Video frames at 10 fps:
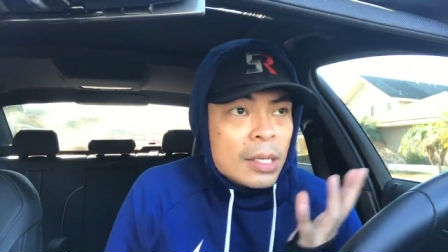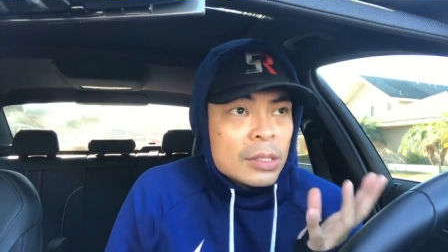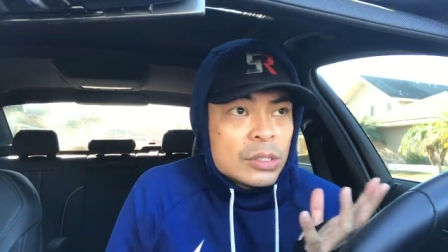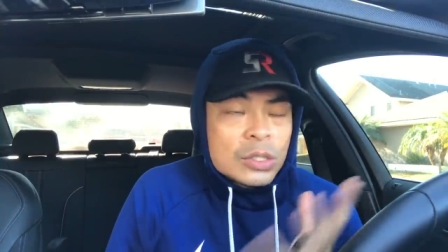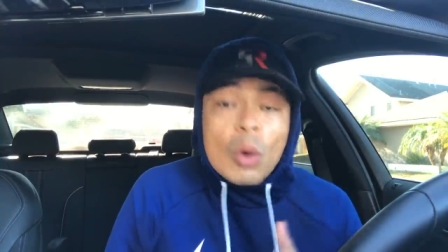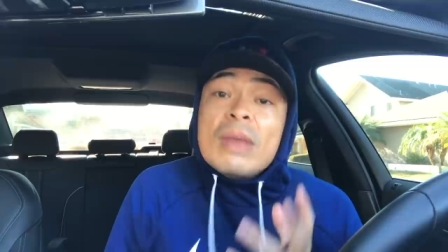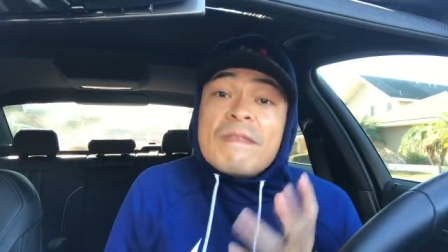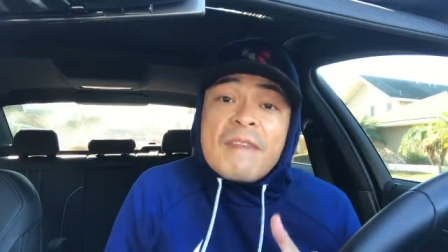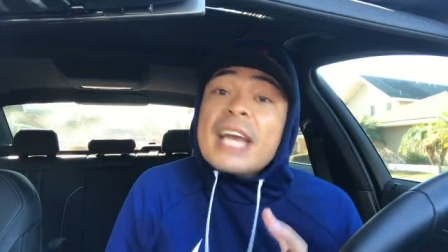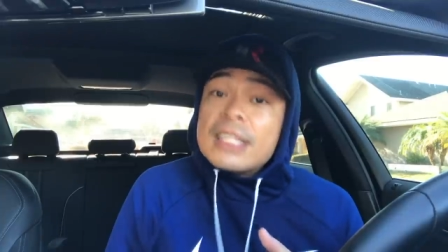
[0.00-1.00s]
so
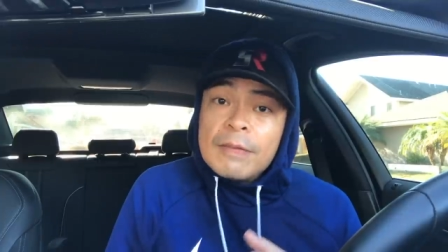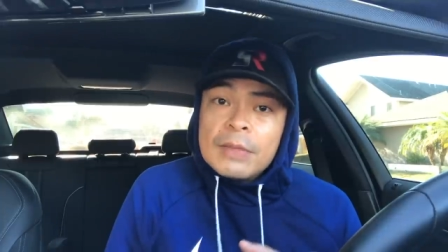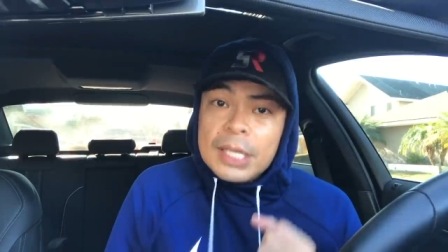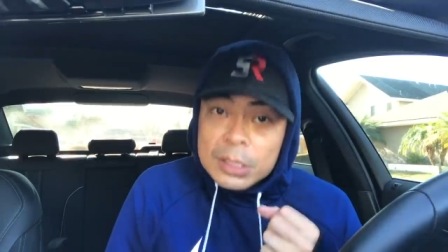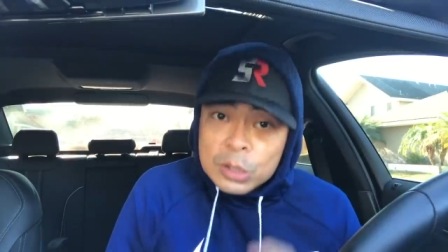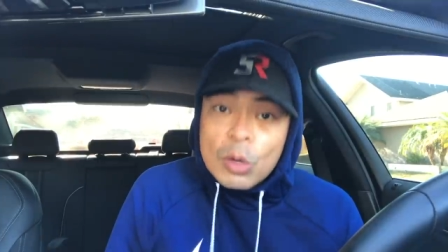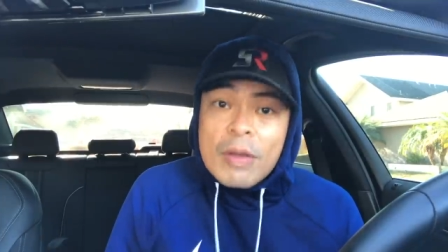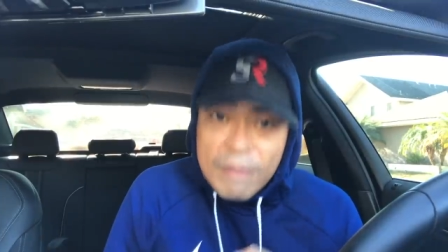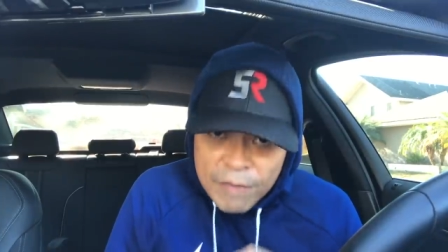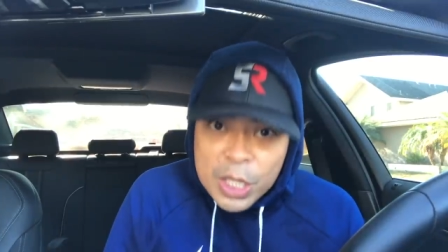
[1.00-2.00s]
effectively and so
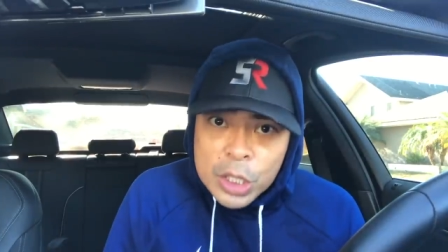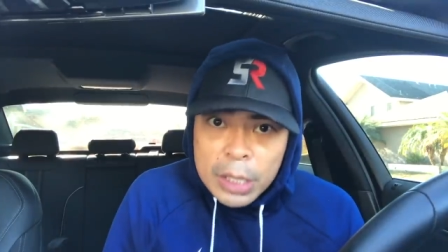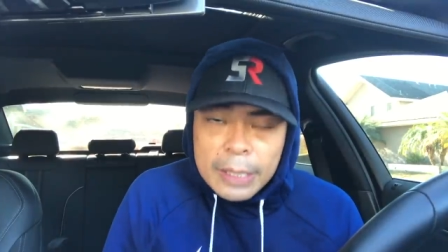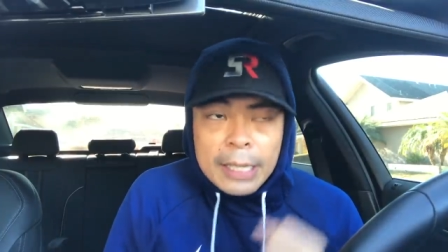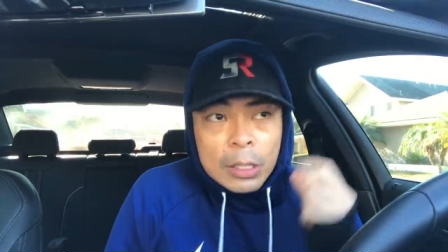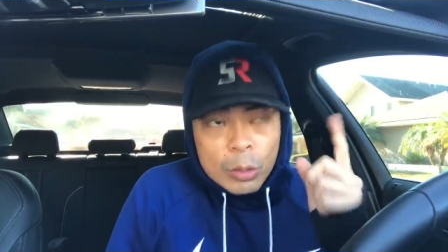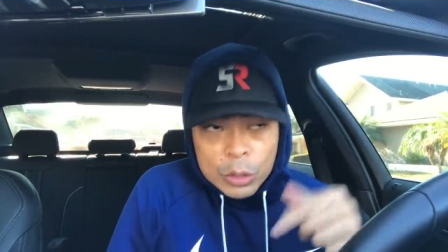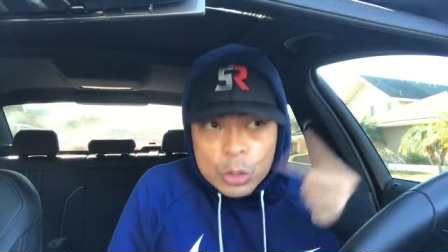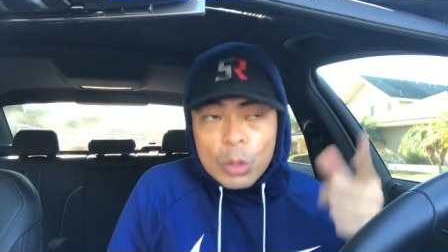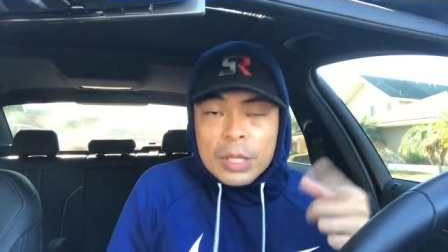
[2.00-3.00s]
efficiently, and
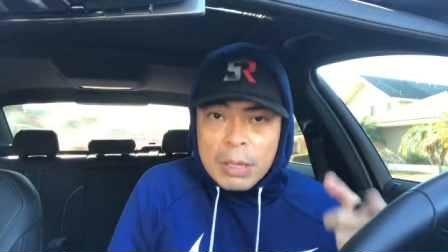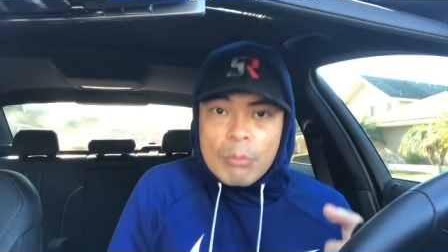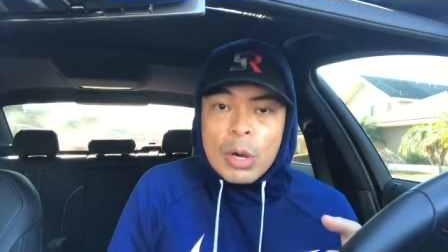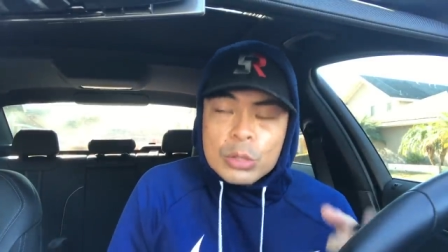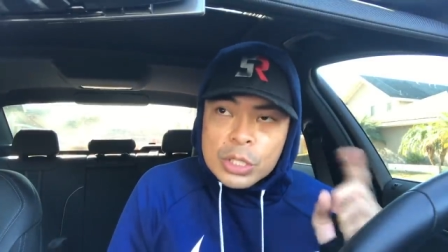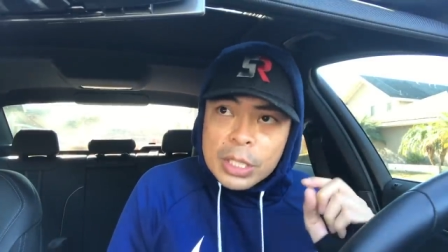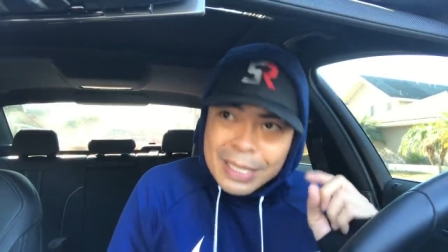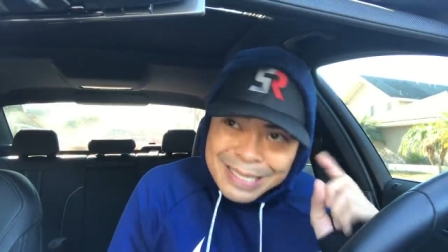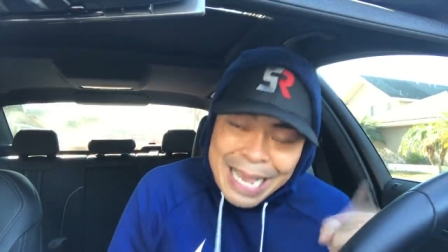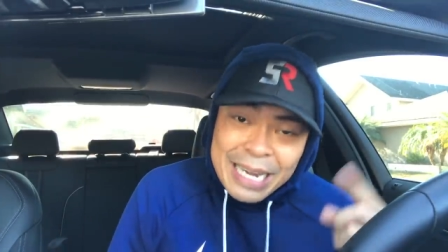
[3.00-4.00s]
control the emotion
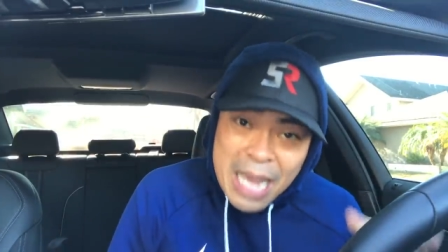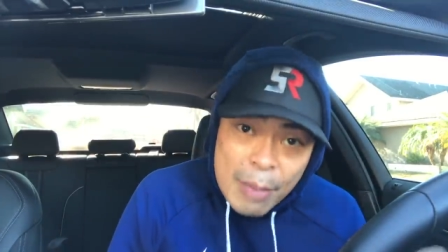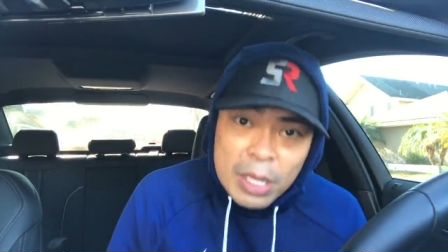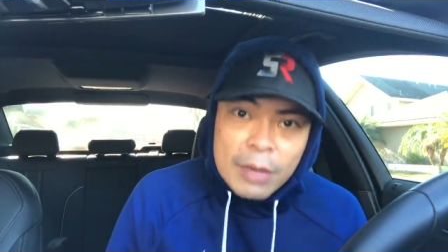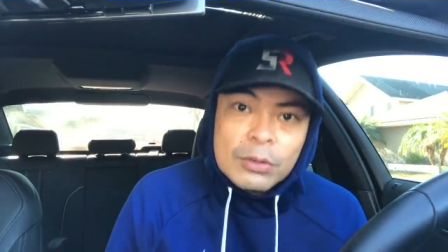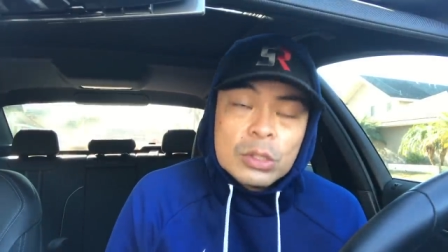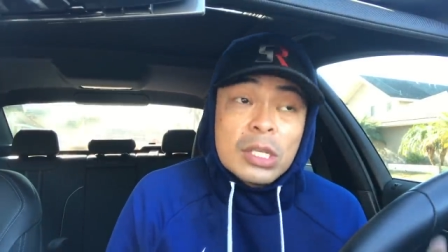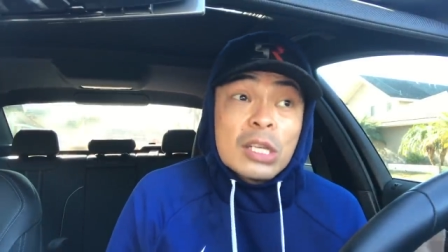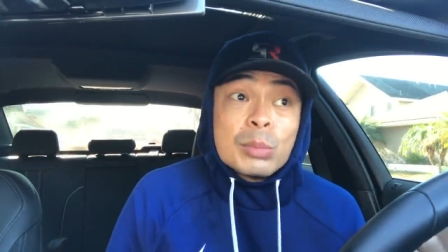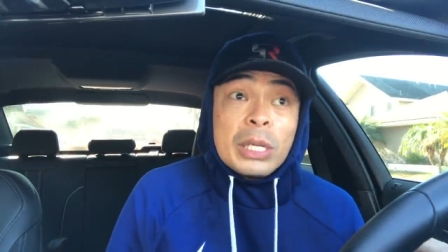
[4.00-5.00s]
and the dynamic of your
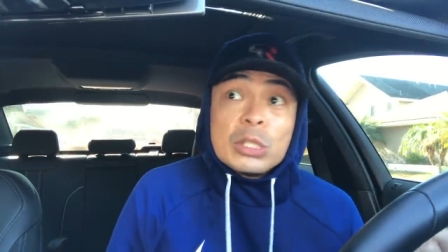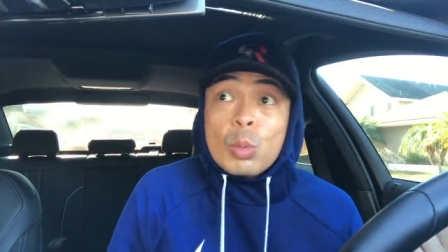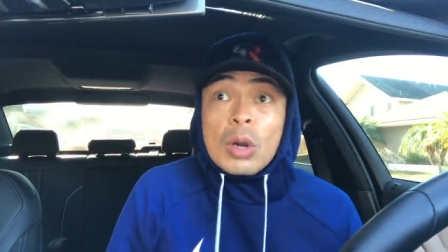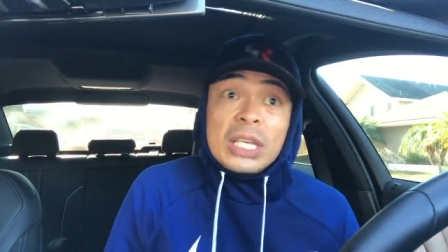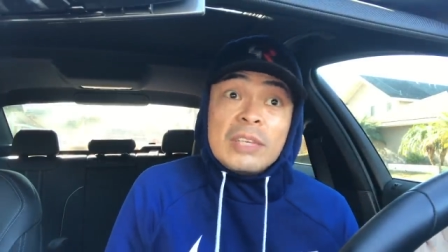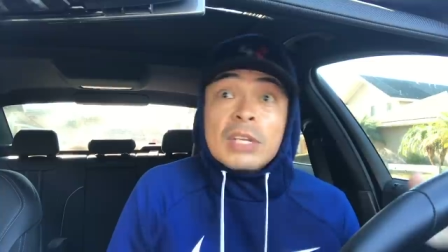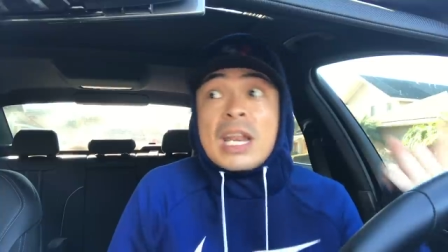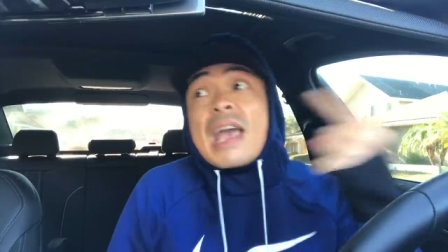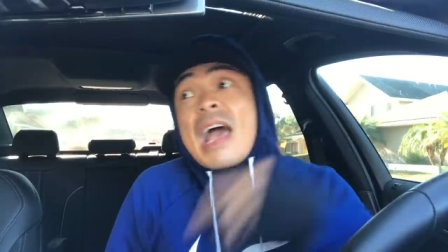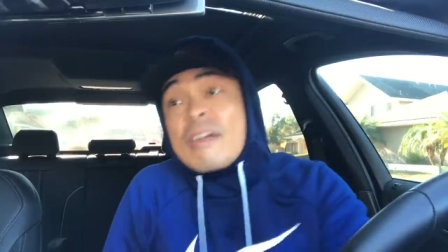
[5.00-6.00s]
sales pitch, where even
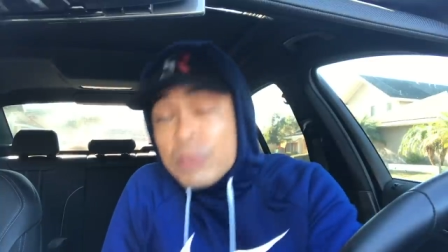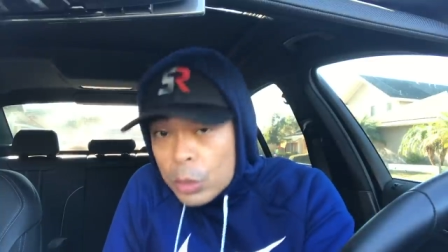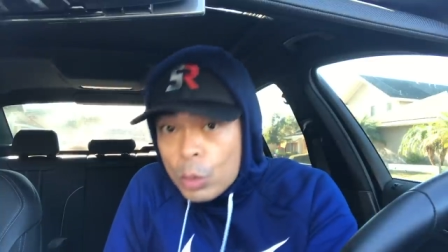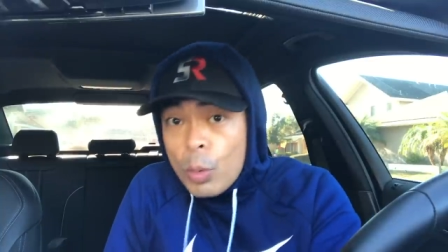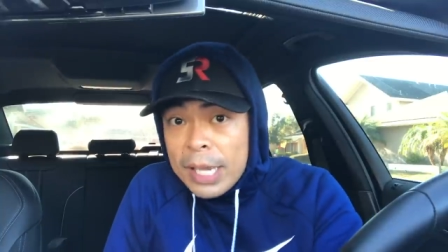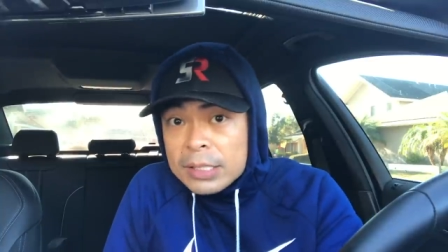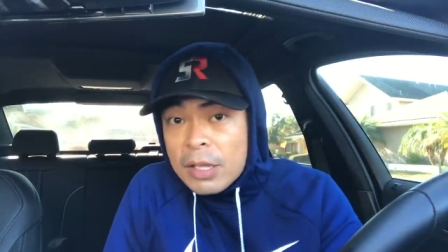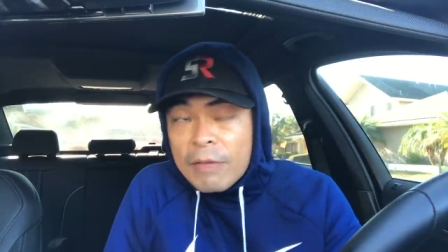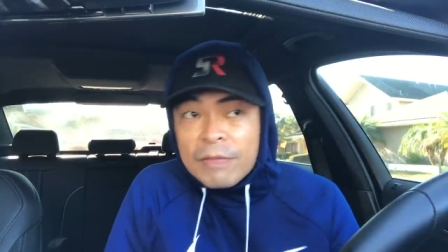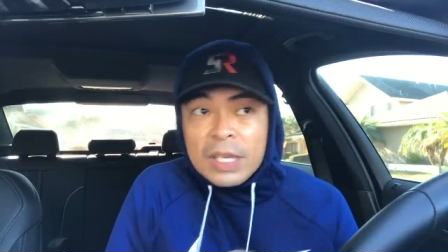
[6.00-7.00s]
after you raise
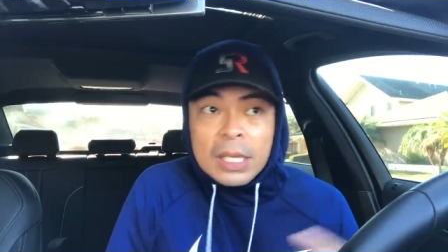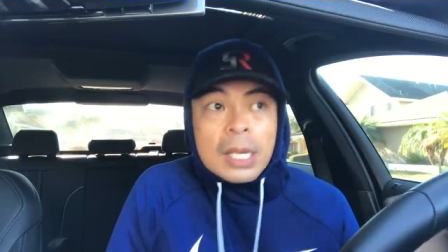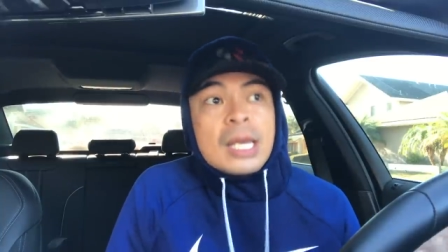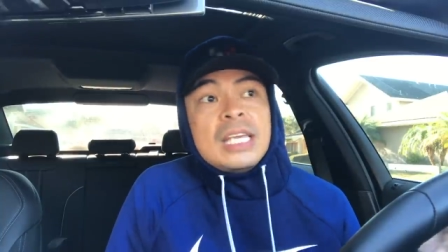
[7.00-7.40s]
their fee,